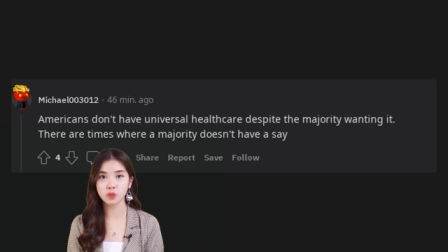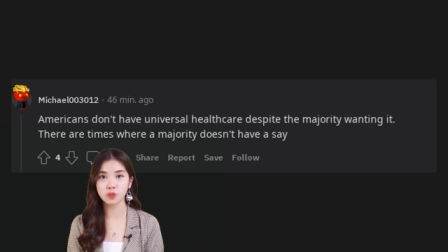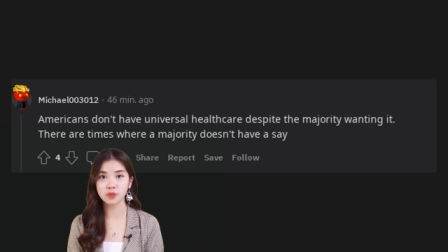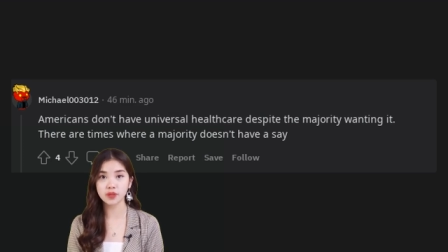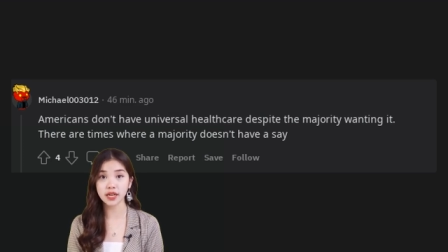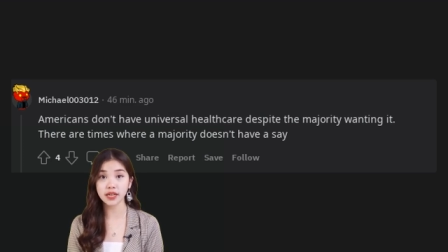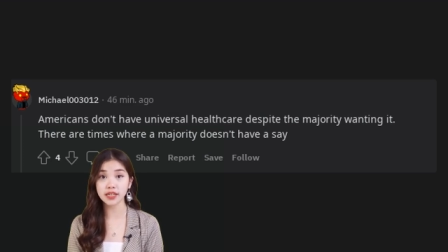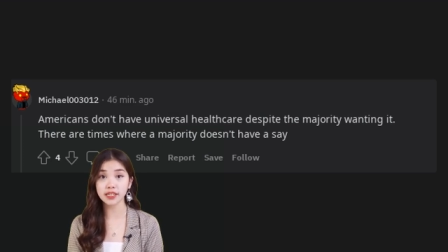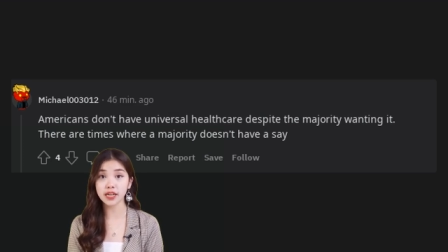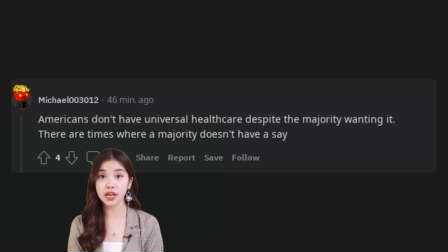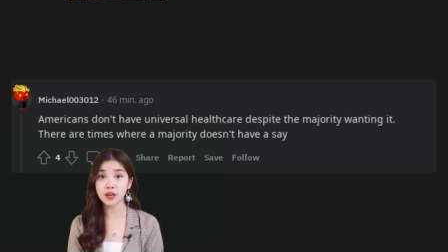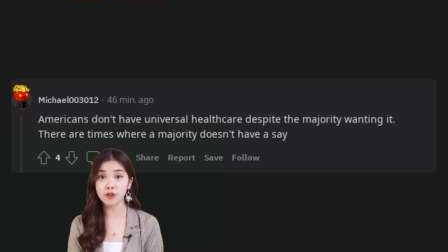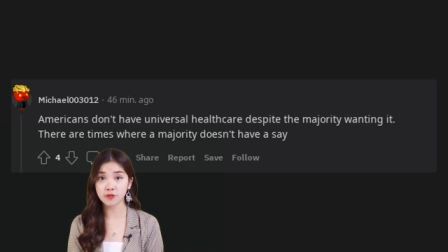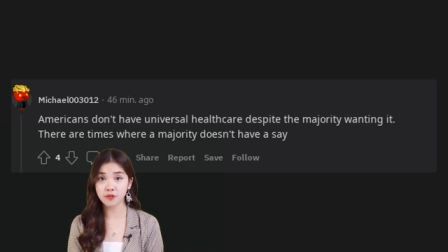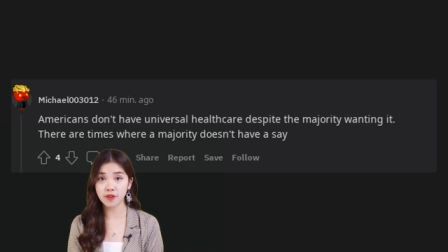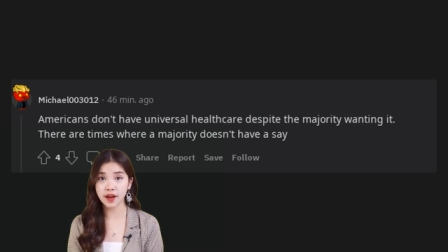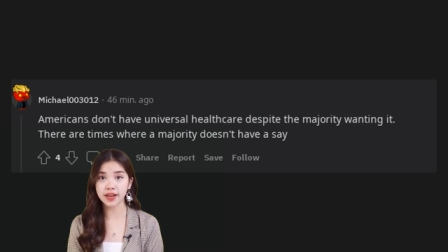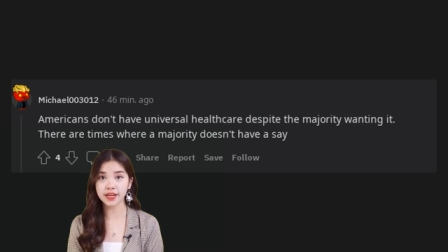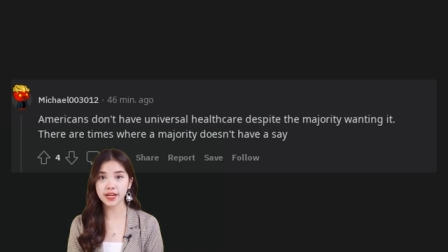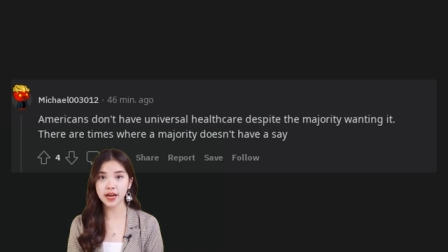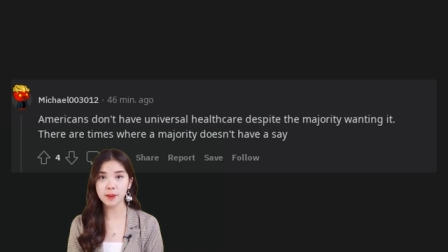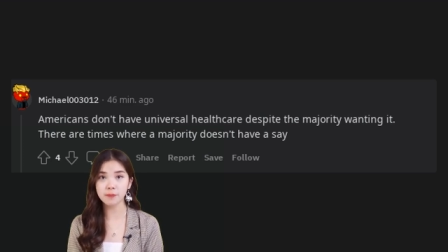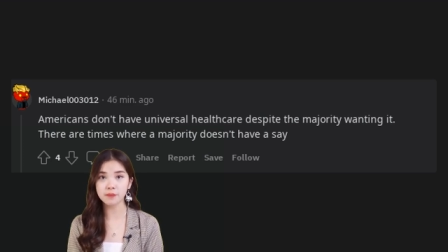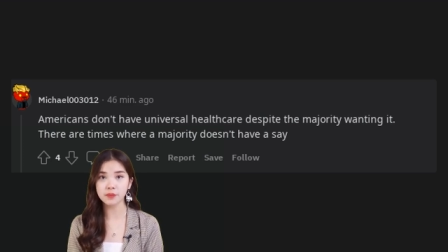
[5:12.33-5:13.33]
There are
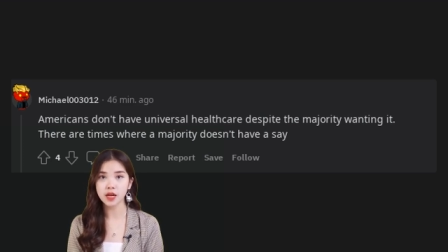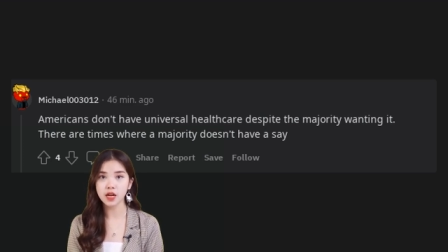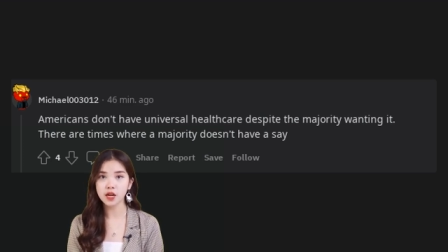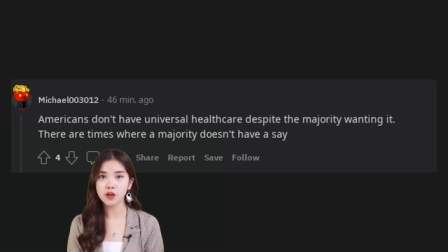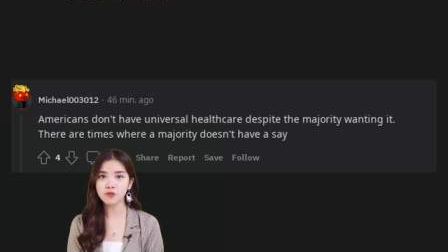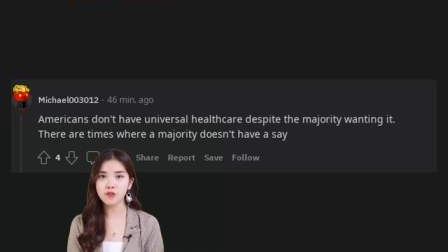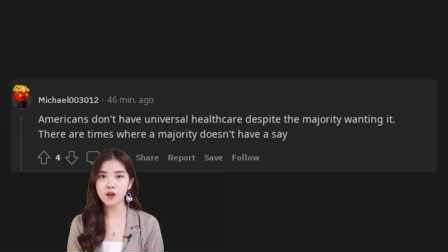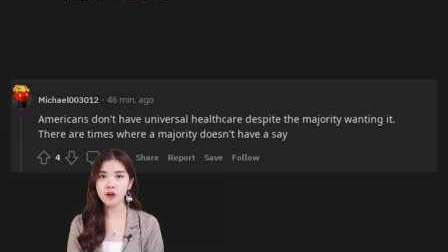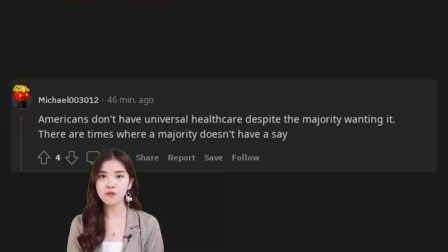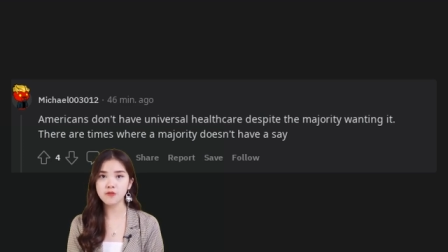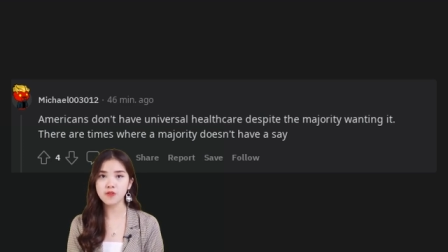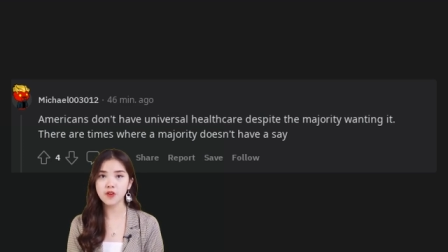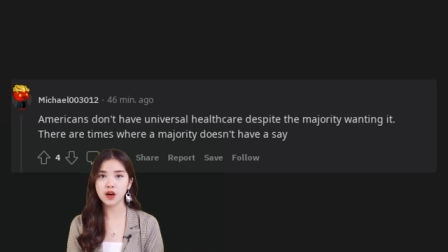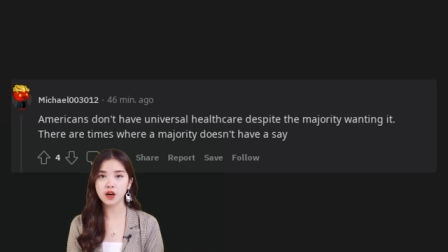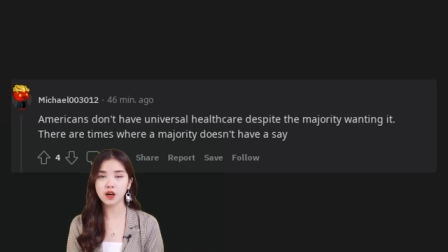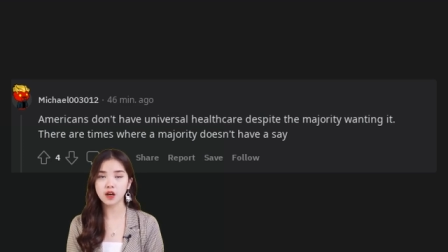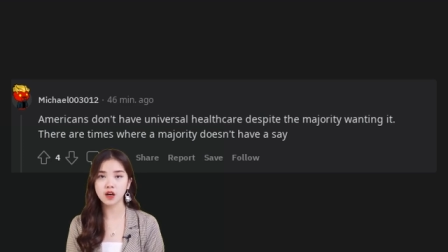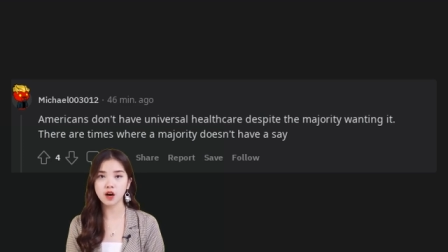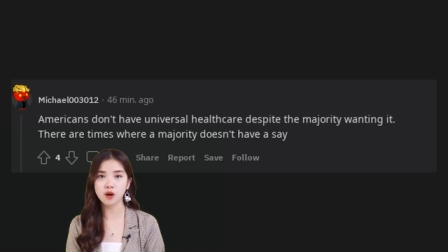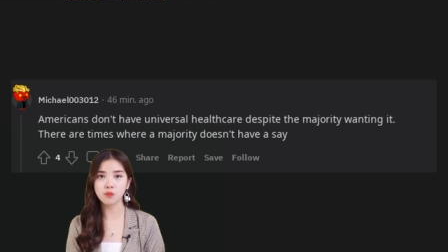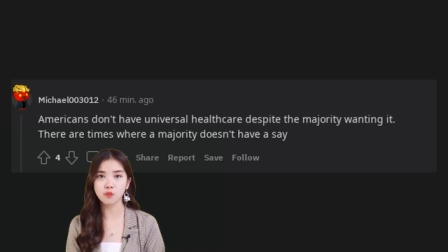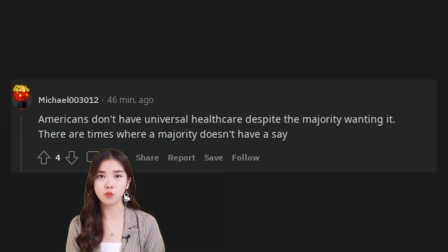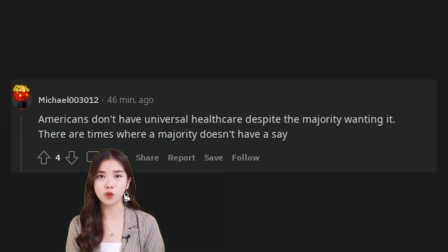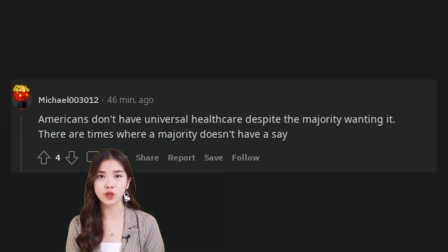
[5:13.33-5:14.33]
times where a
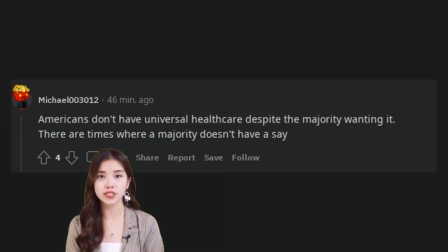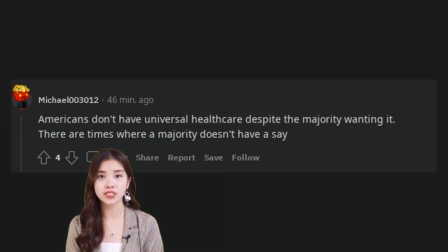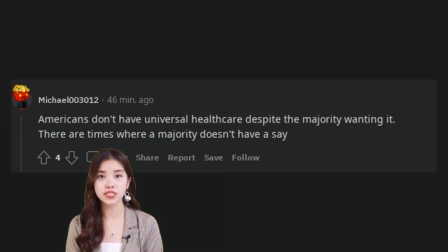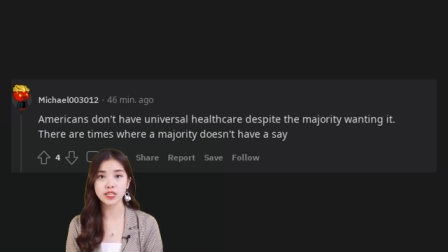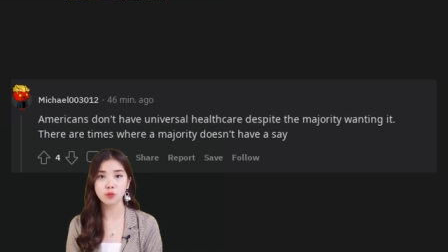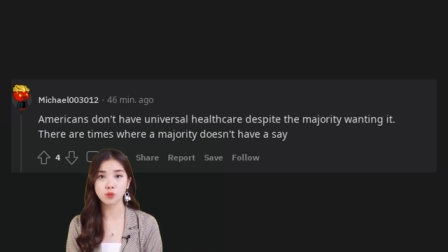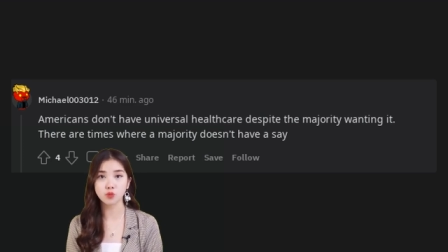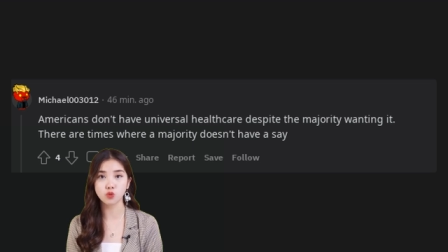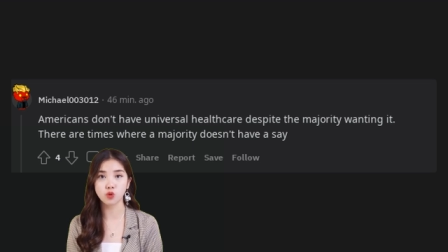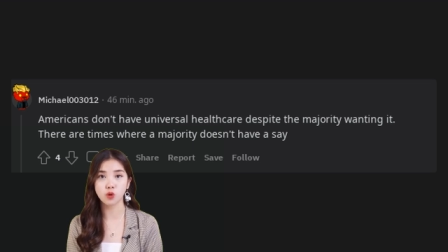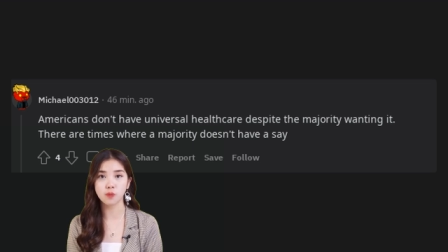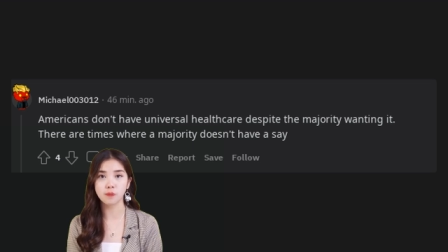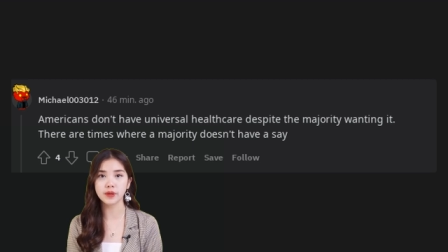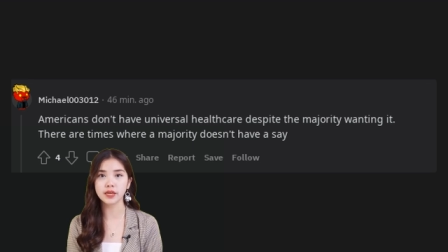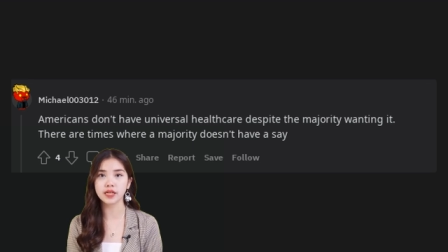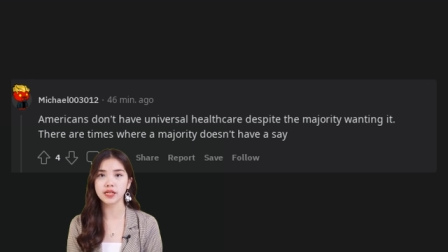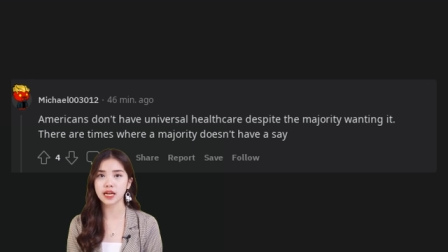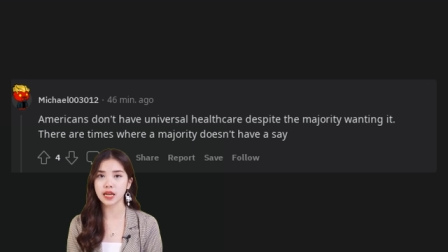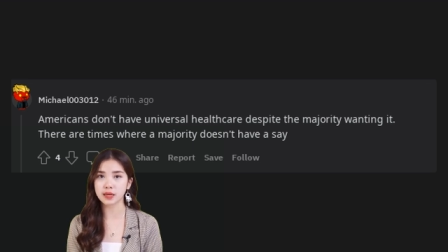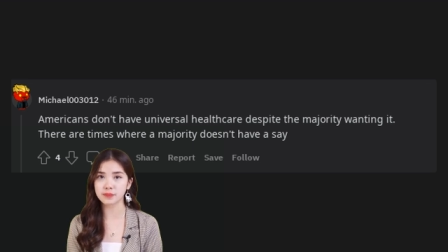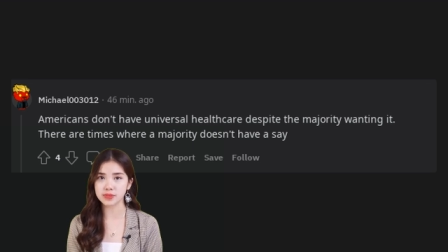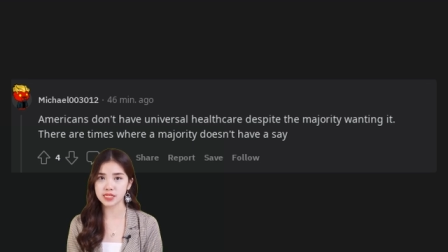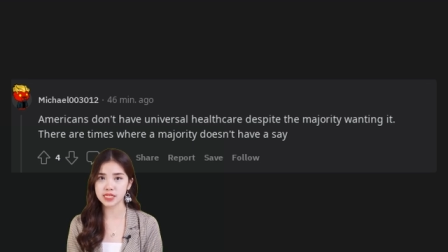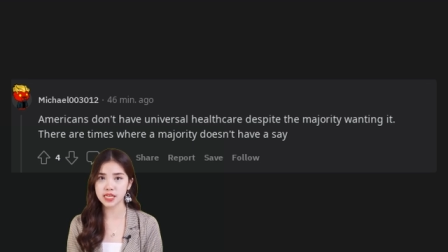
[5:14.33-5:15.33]
majority doesn't have a
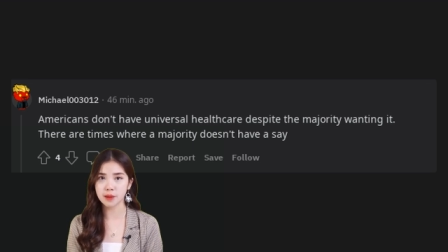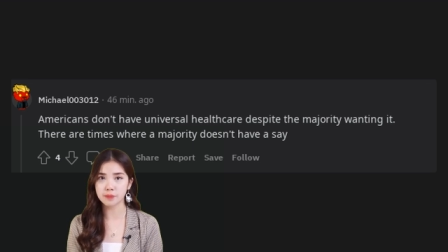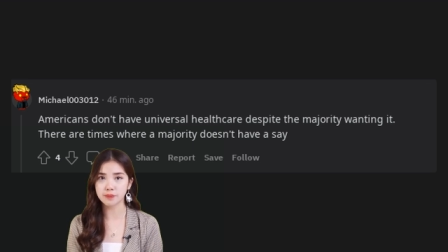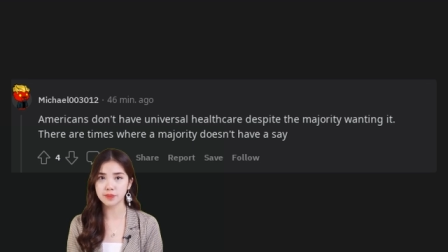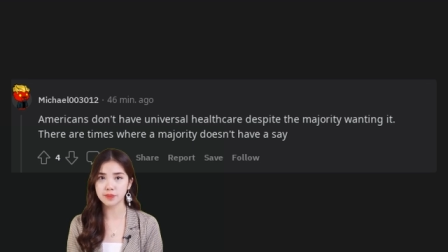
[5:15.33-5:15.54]
say.